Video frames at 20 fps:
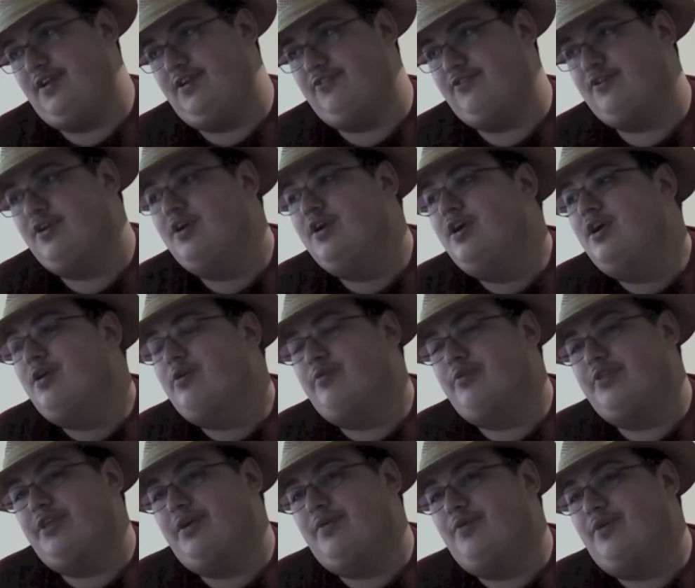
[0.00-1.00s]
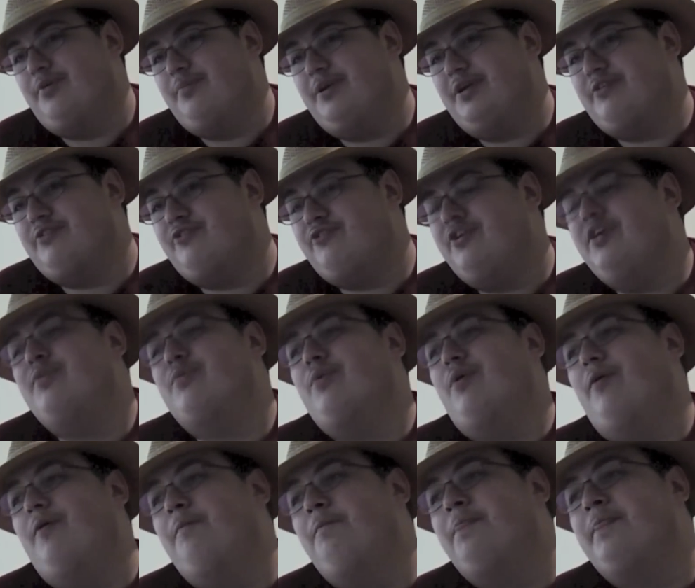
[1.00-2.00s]
days, where they want to make a
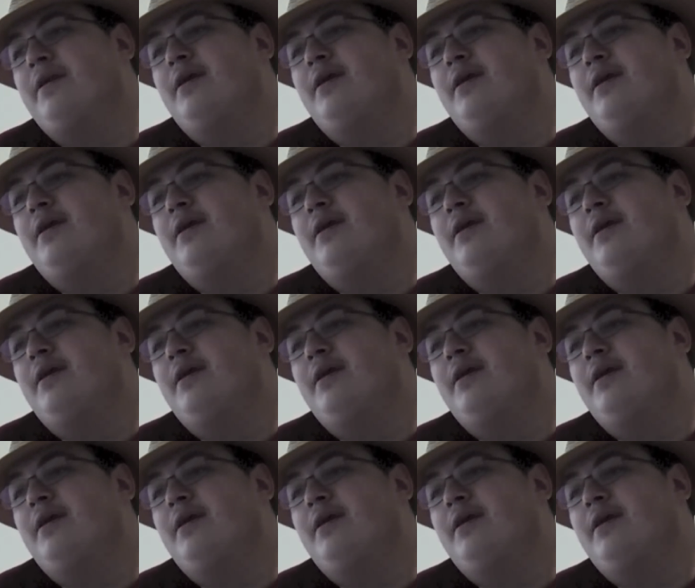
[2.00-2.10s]
sequel.